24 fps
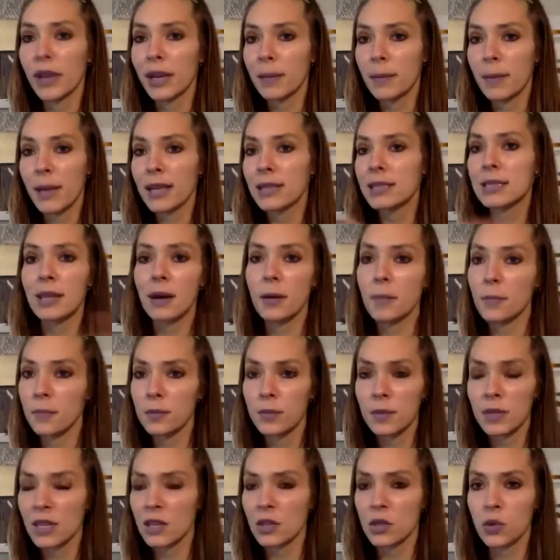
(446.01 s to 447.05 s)
makes
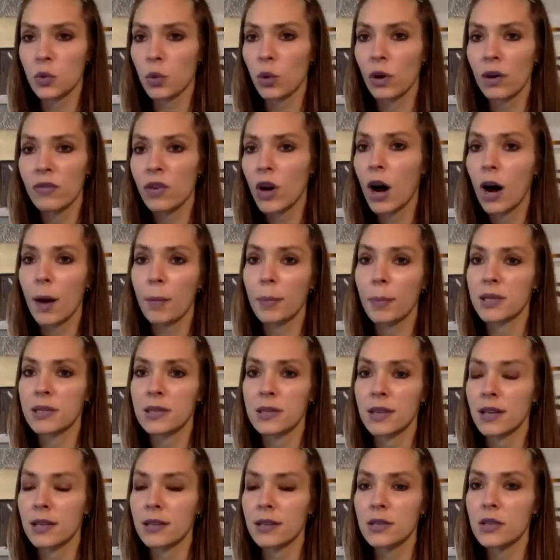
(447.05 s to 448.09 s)
them these sort of
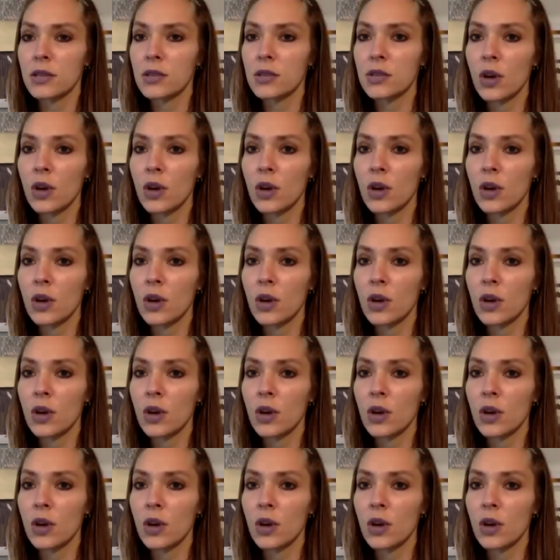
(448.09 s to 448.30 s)
opposites.